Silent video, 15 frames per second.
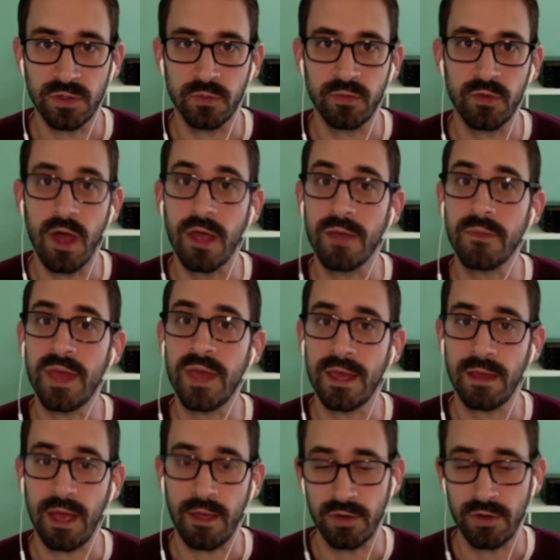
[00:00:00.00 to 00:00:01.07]
You'll probably pay,
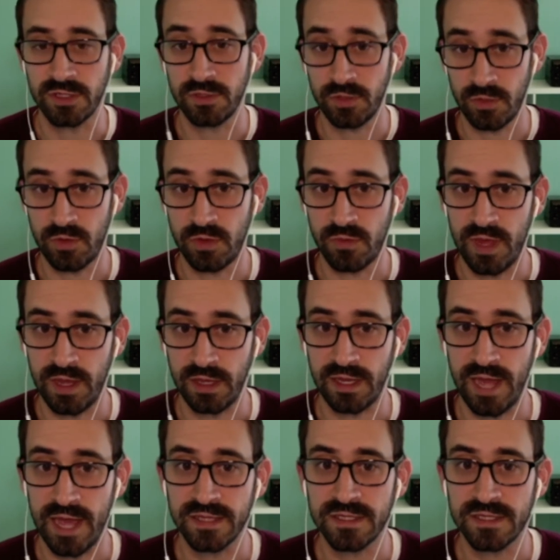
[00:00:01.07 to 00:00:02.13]
I would assume you'd pay
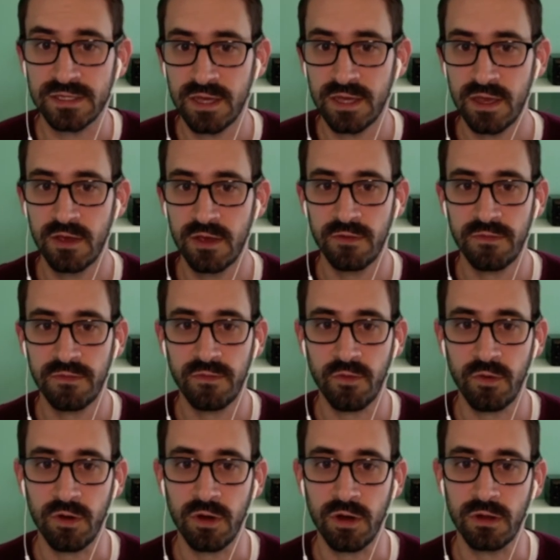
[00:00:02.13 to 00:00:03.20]
less
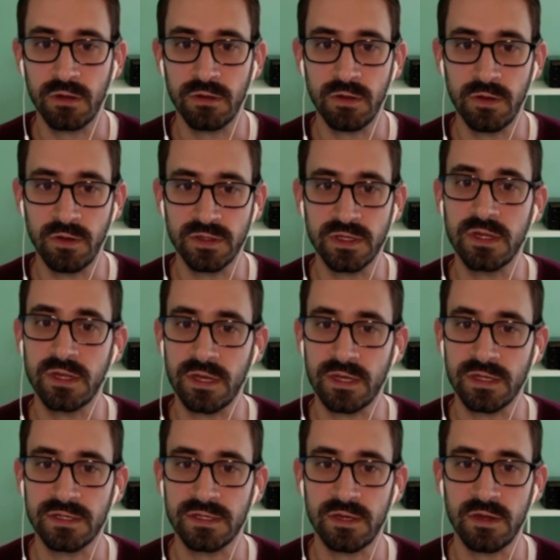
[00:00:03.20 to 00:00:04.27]
for those
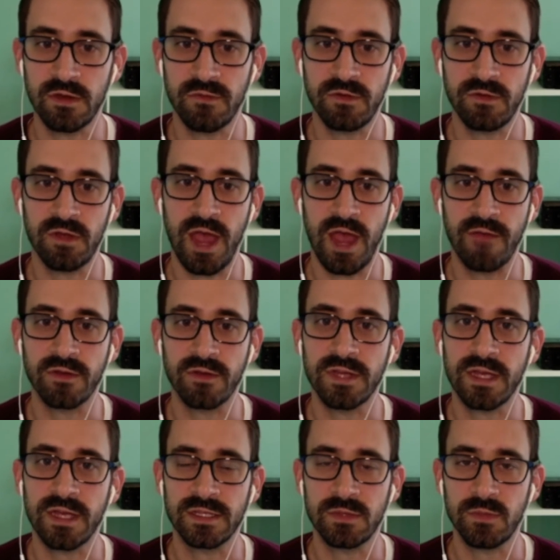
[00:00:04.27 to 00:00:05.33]
clicks, if you're
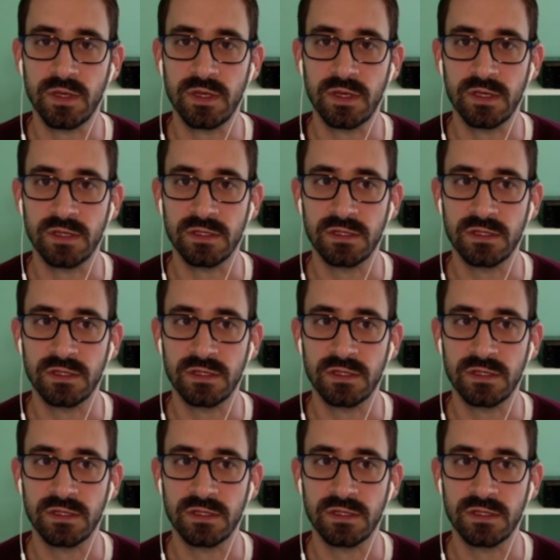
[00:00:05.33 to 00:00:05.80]
advertising, because